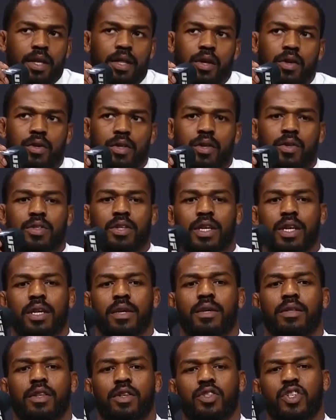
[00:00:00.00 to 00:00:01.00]
There's
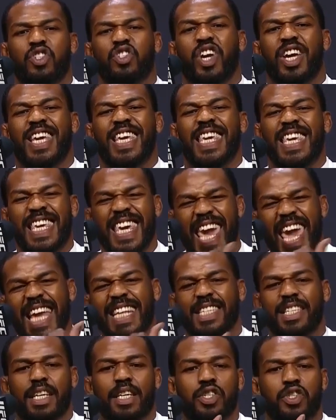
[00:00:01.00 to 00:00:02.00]
a
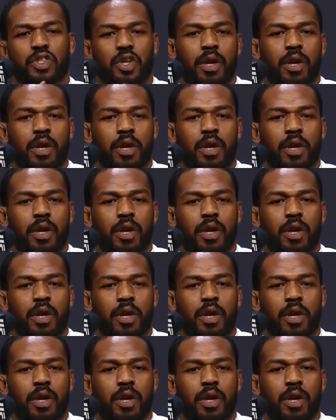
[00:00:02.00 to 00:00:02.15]
gigantic